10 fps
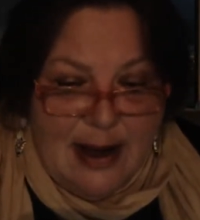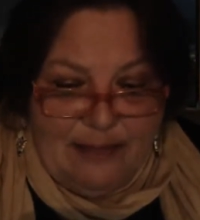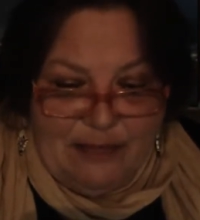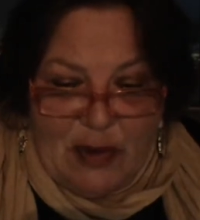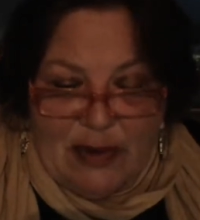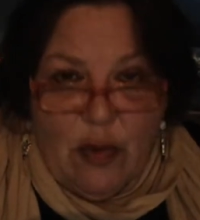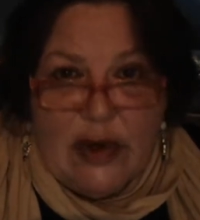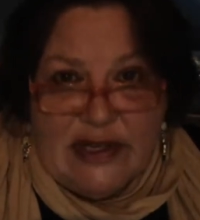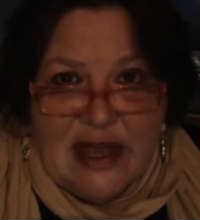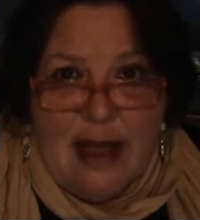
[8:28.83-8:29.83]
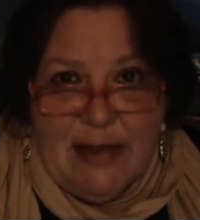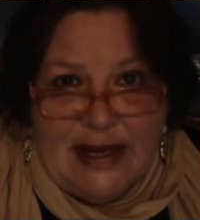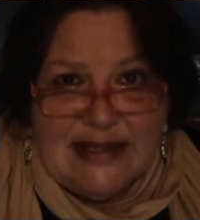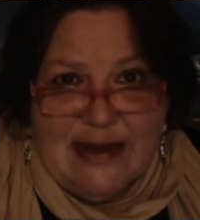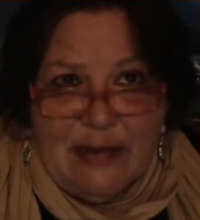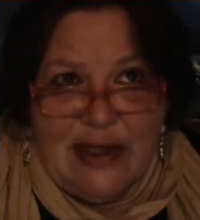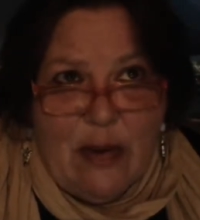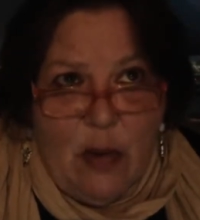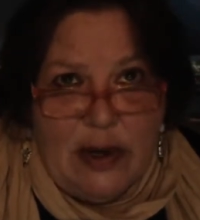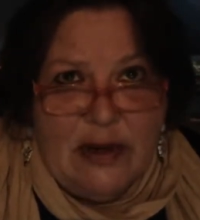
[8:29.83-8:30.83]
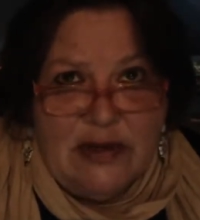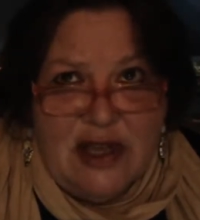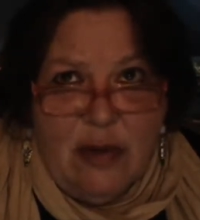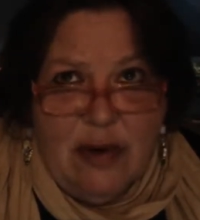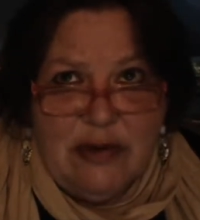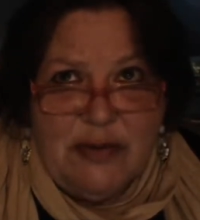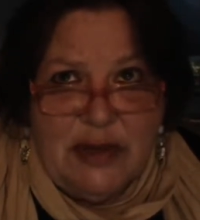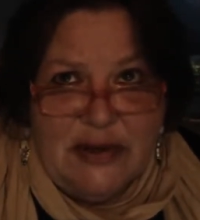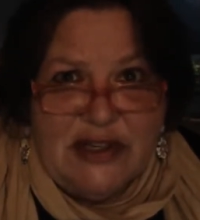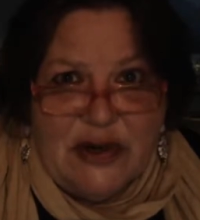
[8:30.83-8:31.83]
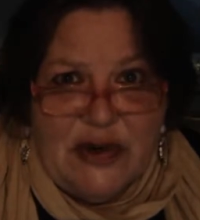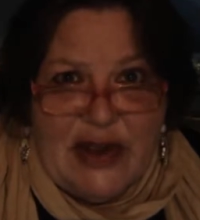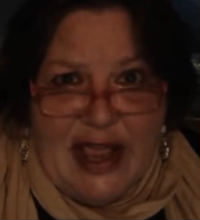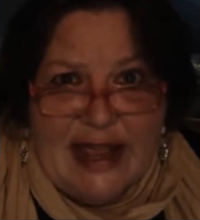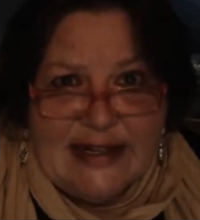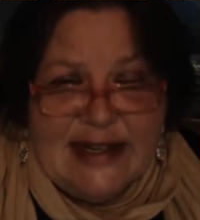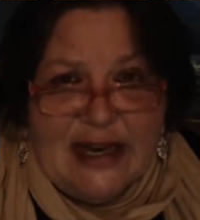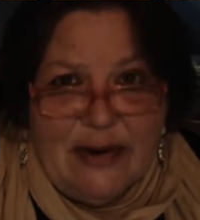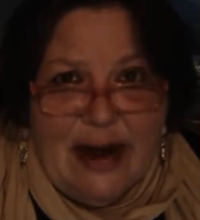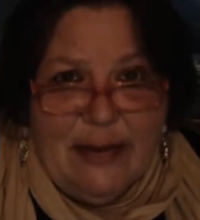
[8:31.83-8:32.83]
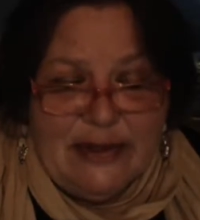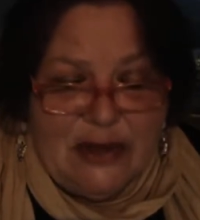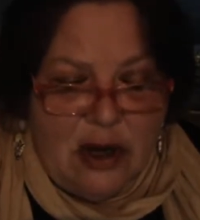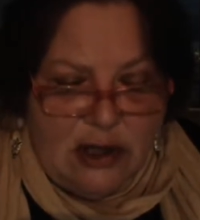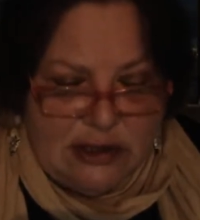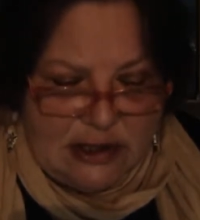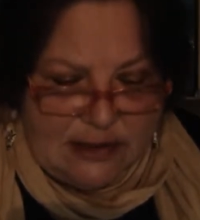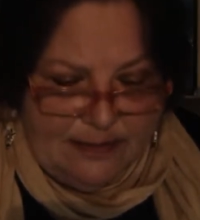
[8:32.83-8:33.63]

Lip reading: Only one time, like I said, with that one hotel where it was below zero, that I had to take her out with the halter.